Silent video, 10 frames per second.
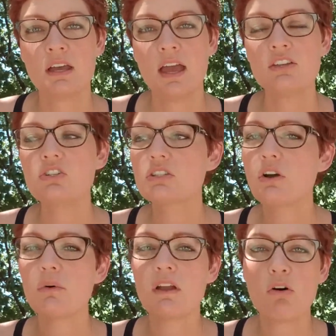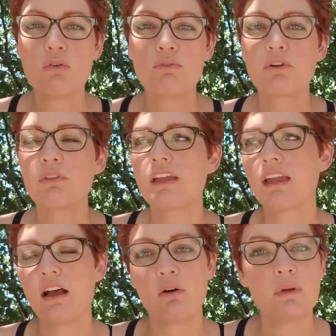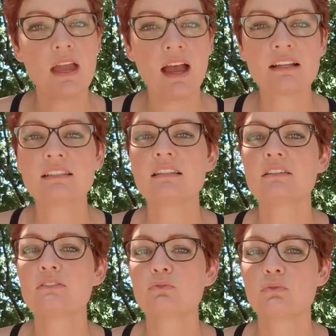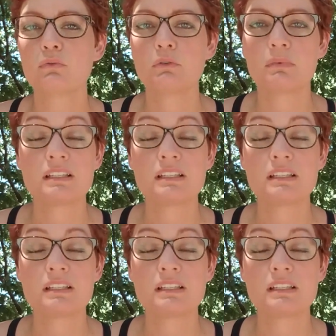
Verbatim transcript: and just going over like how we act in the schoolroom,